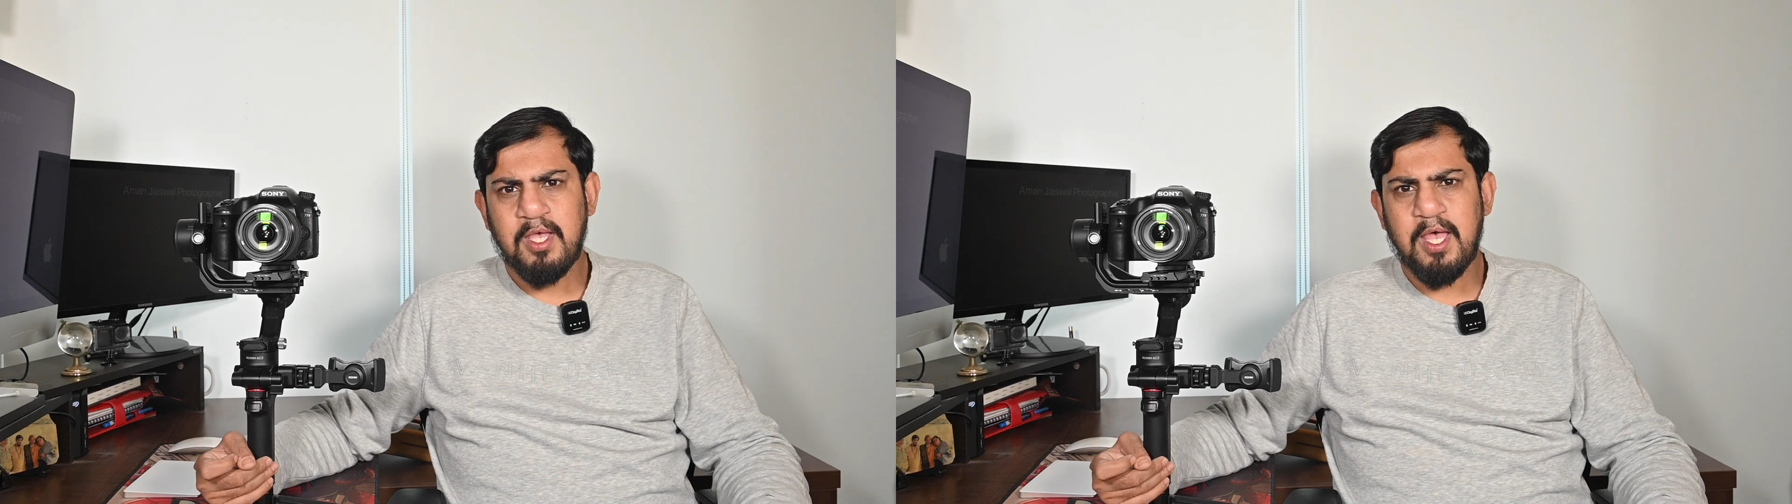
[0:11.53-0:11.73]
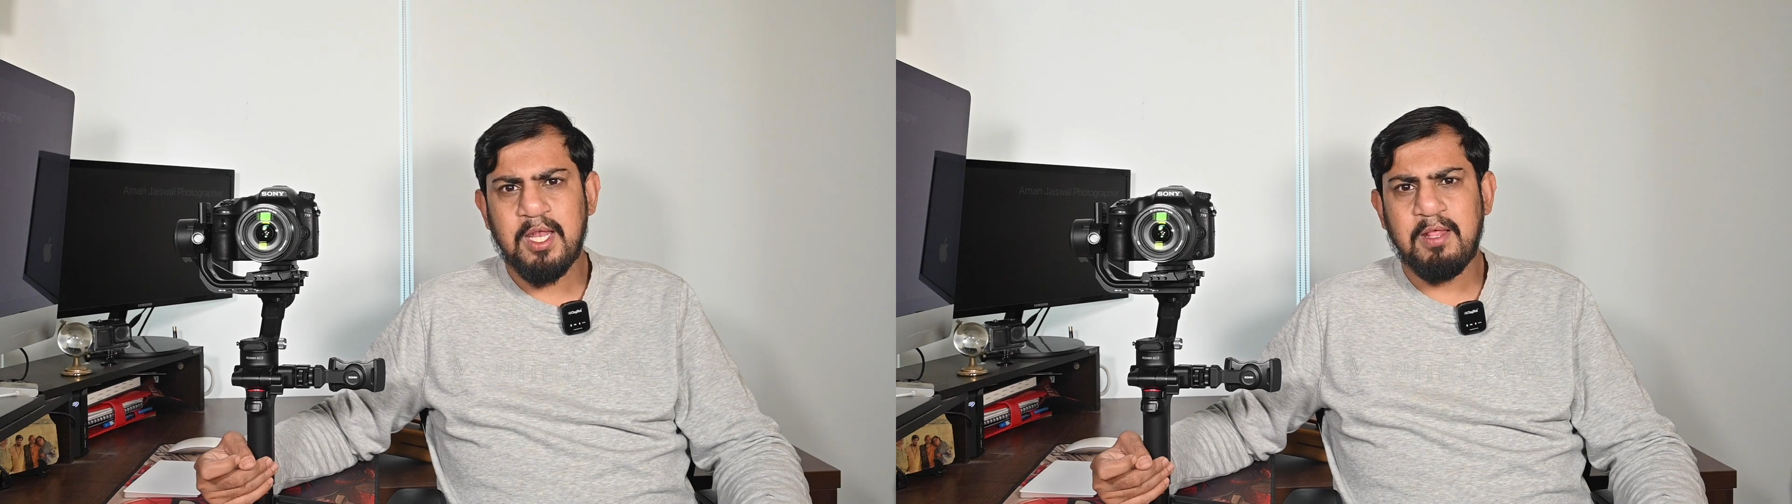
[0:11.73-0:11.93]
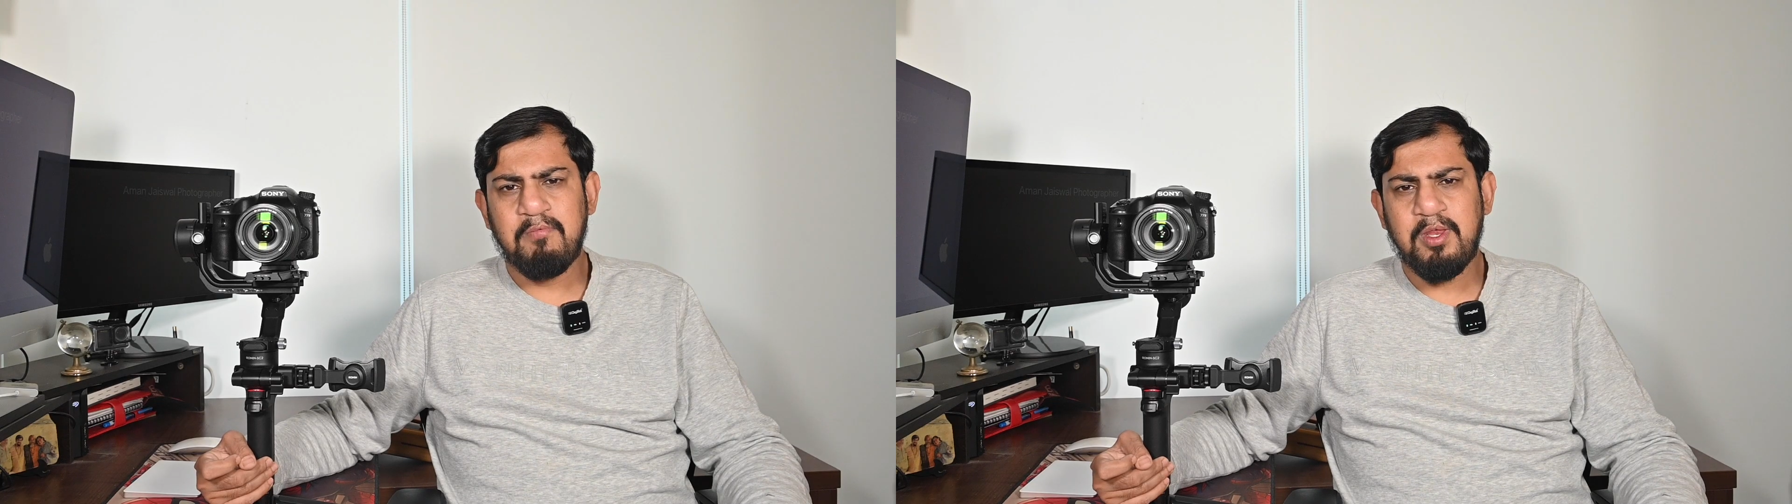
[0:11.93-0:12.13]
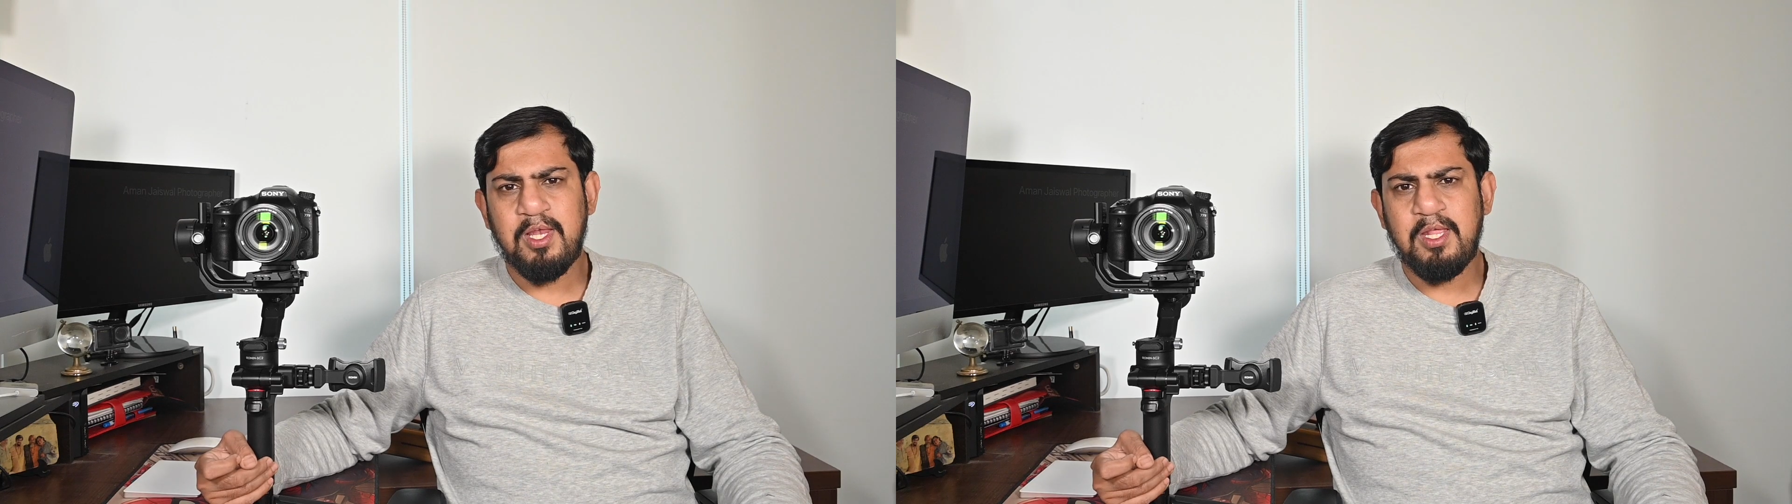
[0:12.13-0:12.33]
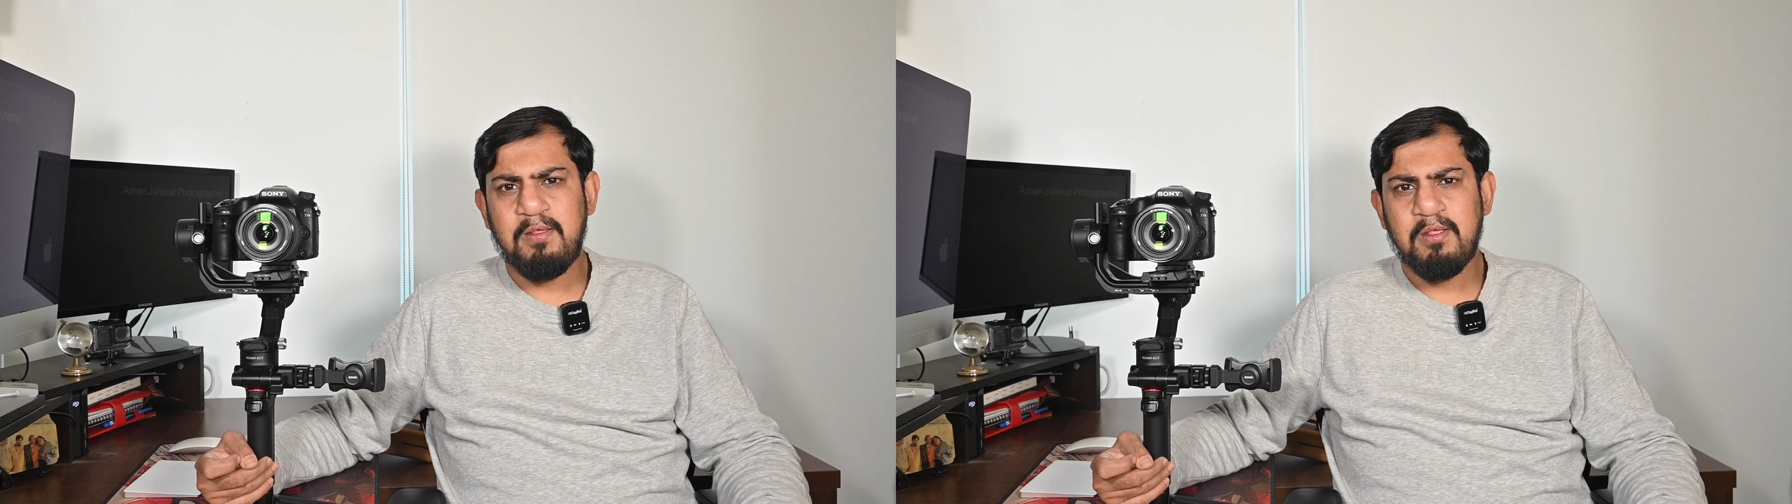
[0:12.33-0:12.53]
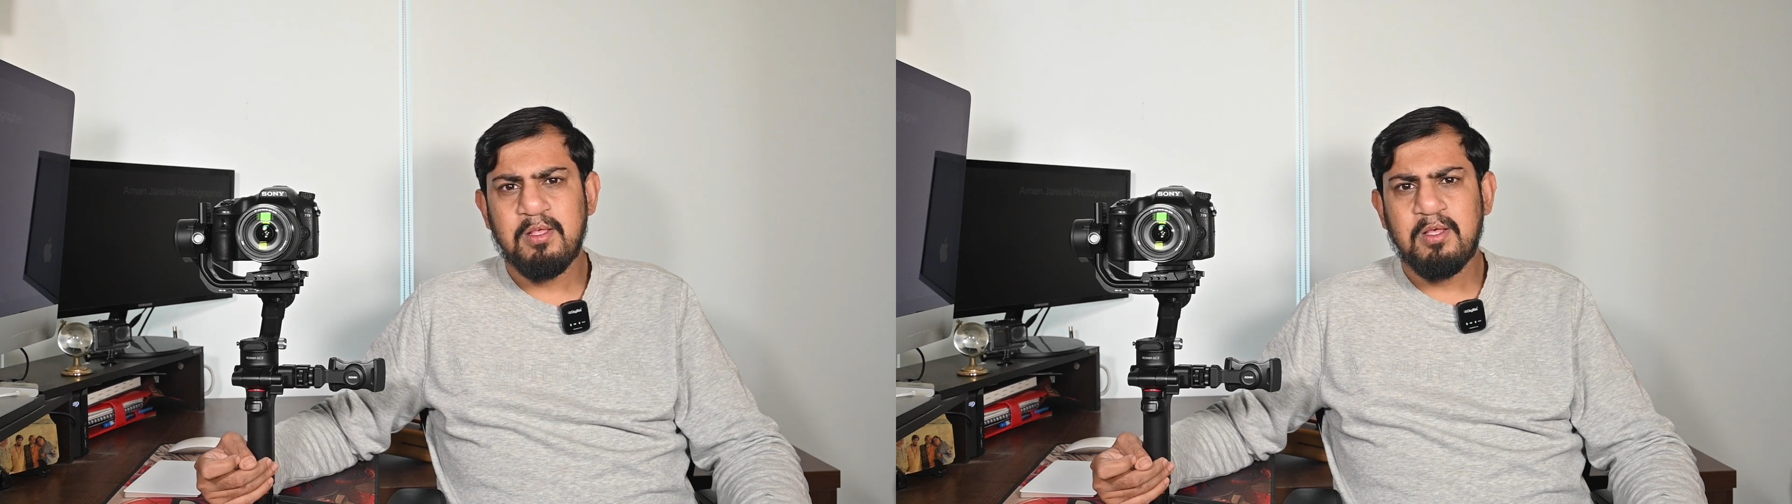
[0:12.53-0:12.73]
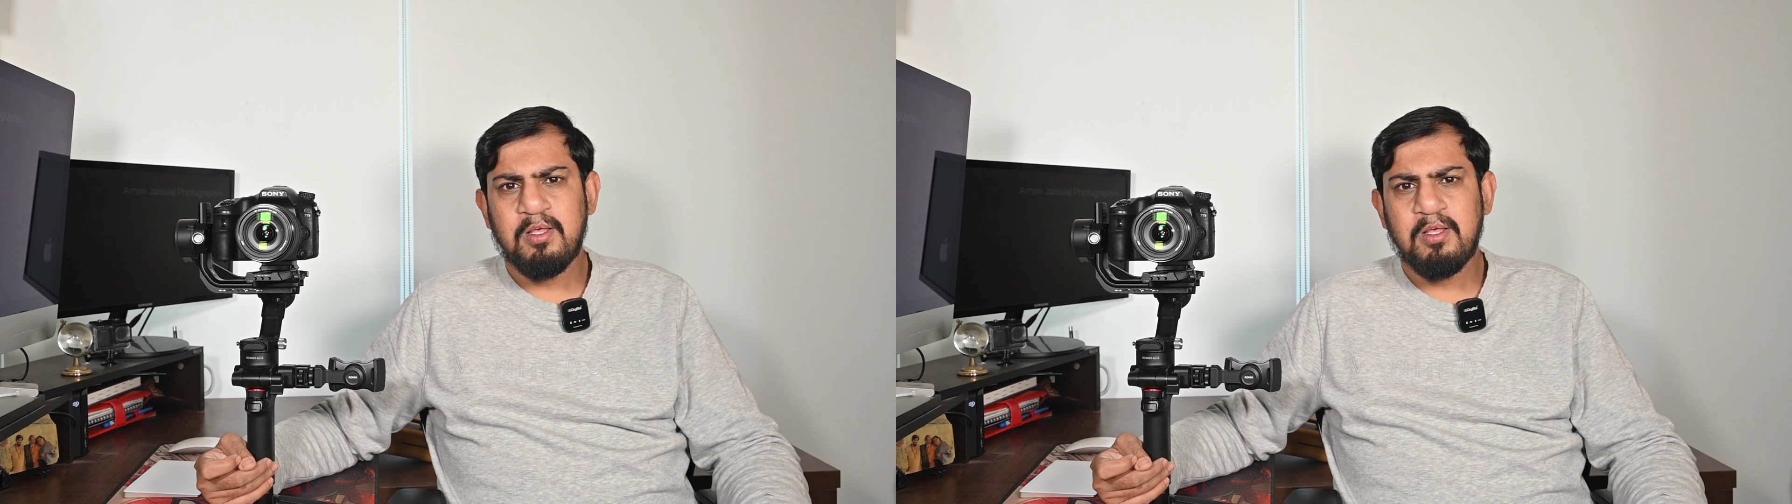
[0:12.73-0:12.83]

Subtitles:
and I'm really